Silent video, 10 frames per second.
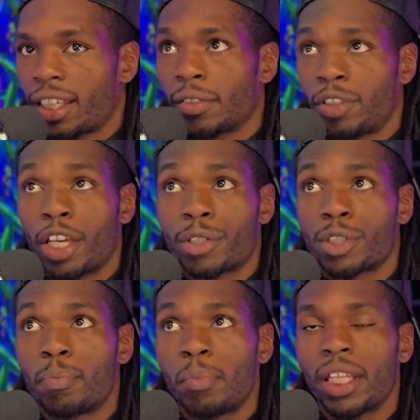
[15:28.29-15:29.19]

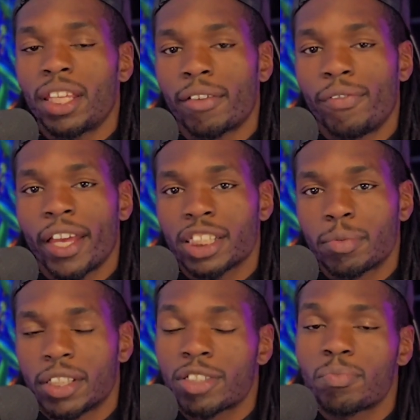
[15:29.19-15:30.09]
there's many
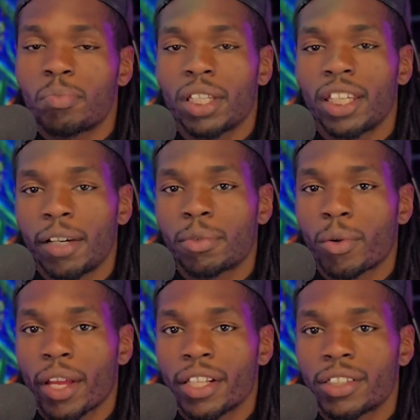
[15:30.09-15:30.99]
advancements, there's many
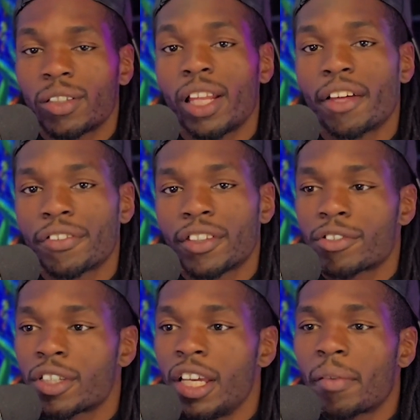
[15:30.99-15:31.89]
upgrades left,
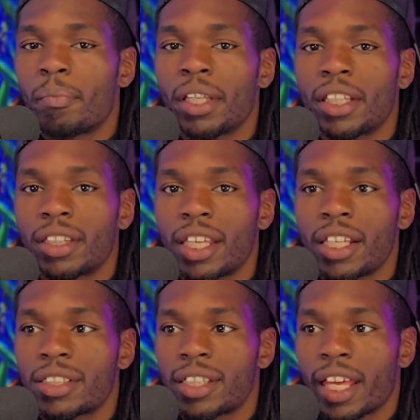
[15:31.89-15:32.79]
there's many
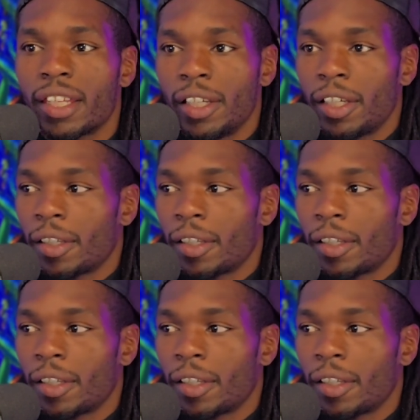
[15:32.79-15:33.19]
things that